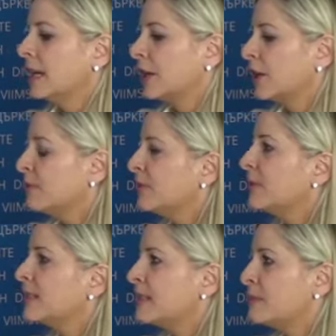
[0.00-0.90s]

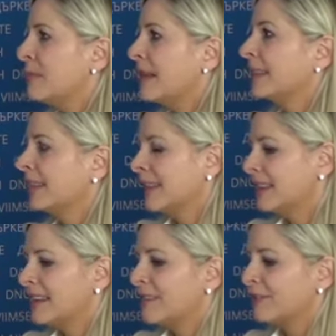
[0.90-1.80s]
community building
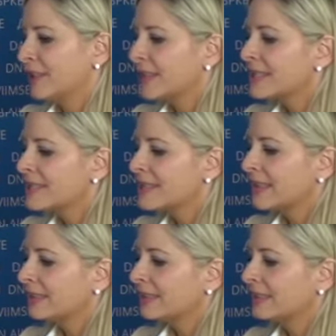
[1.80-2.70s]
endeavors
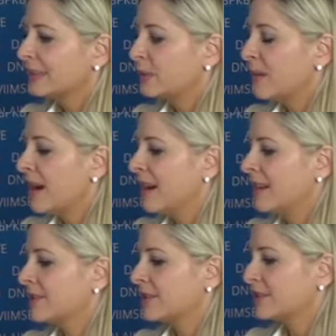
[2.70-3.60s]
that the
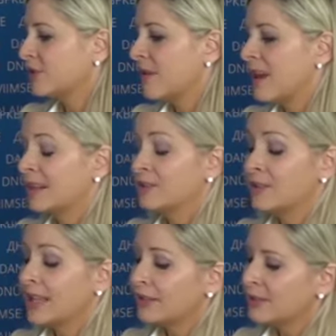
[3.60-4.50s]
Baha'is are trying
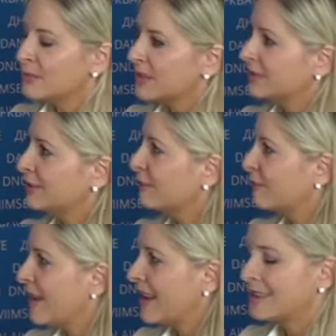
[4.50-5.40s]
together with their
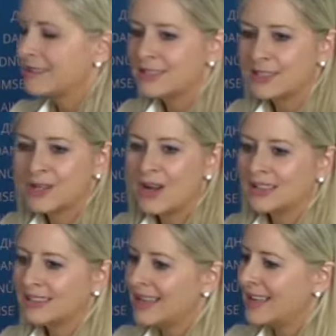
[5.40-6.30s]
friends, their
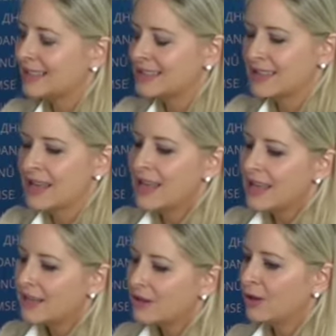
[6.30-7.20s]
contacts,
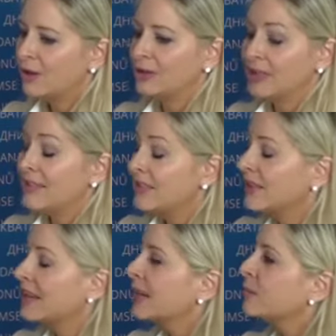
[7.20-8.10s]
and
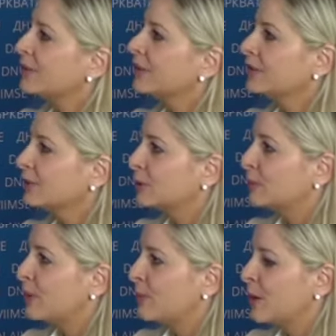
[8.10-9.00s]
their neighbors to
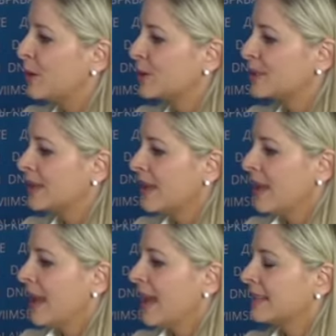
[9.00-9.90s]
promote
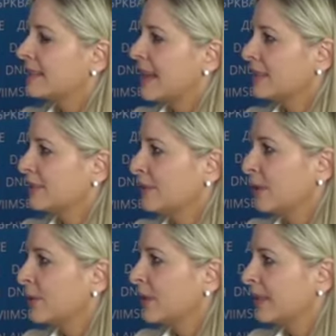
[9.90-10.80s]
at the
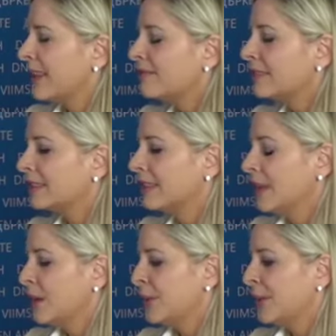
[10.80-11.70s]
local level,
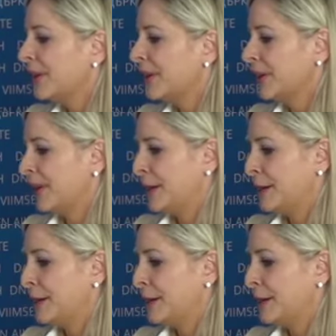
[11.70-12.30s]
where